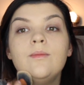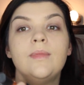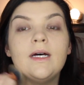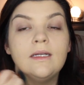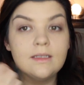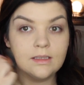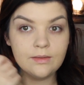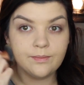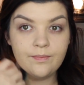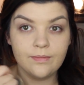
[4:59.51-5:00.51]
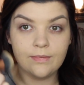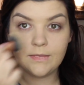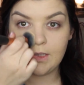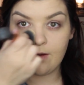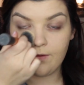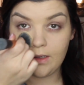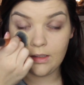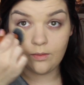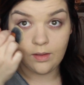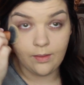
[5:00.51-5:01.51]
But
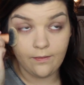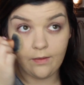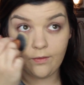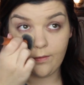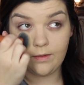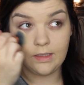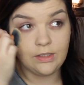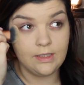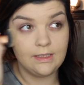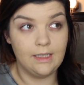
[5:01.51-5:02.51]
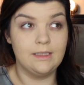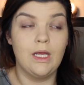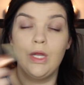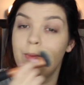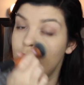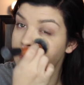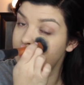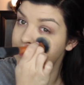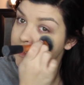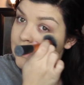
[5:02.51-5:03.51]
definitely one of my favorite foundations at the
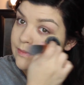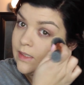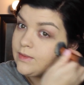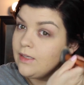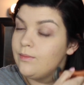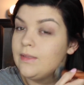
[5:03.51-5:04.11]
moment. Sometimes I'll